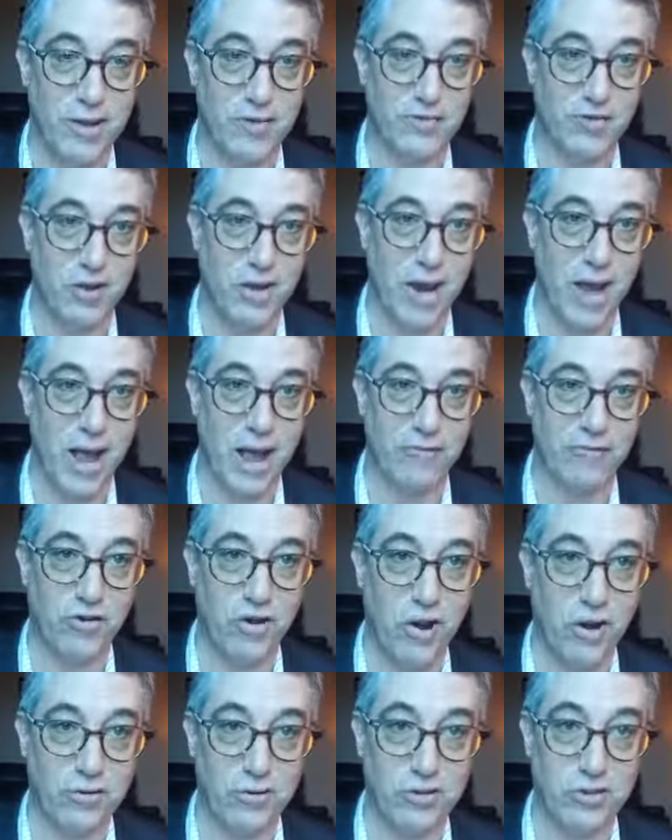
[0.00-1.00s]
So you have
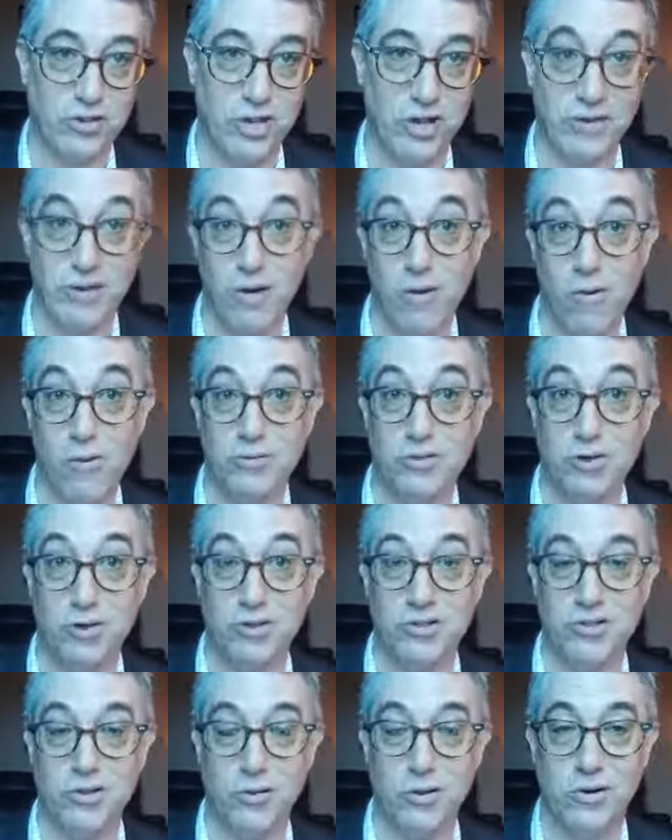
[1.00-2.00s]
to understand the culture, and
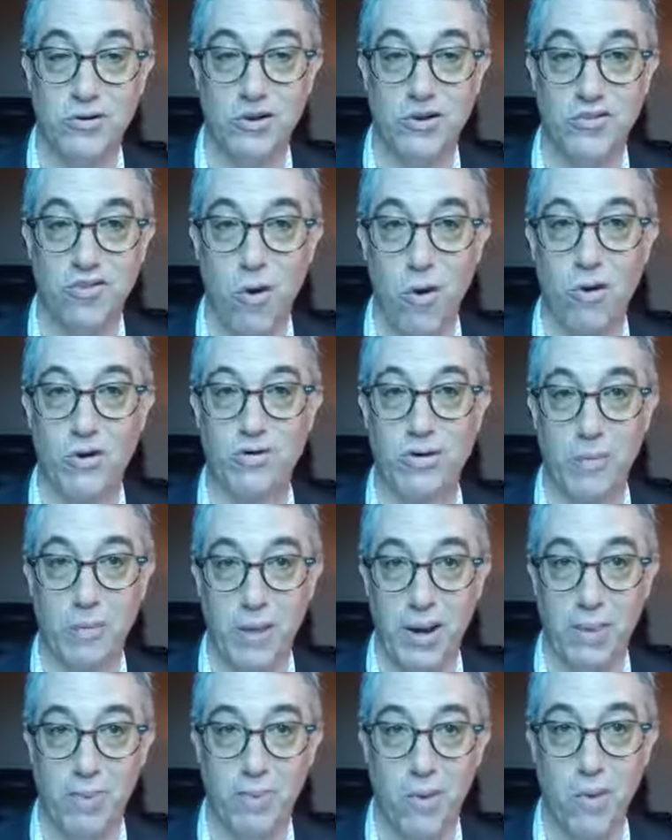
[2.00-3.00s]
it's good to talk to
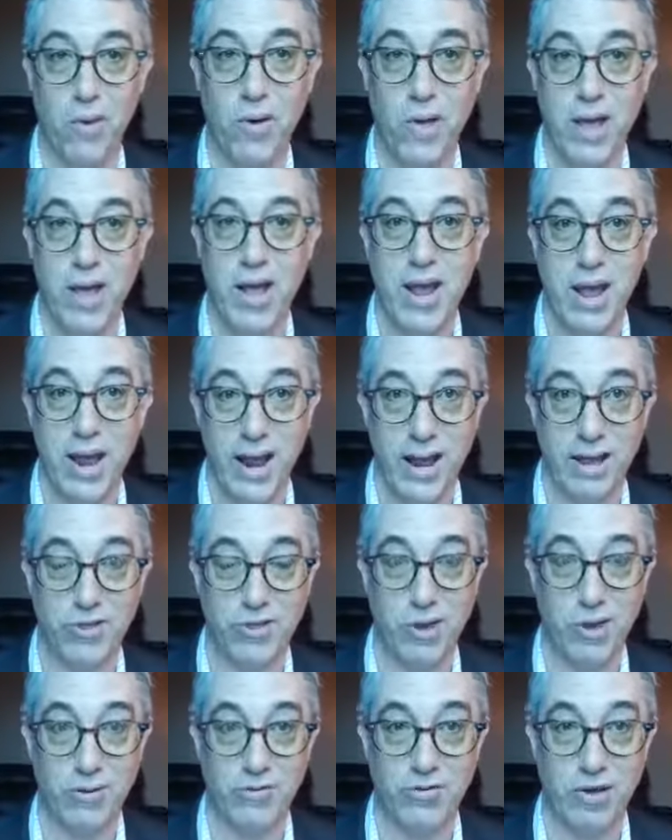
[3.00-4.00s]
people in
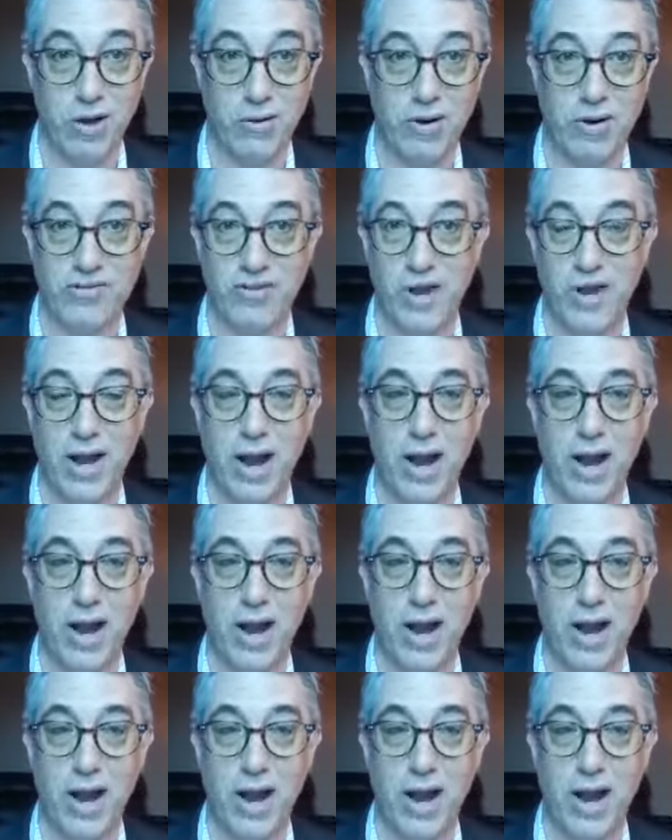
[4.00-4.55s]
those areas. And,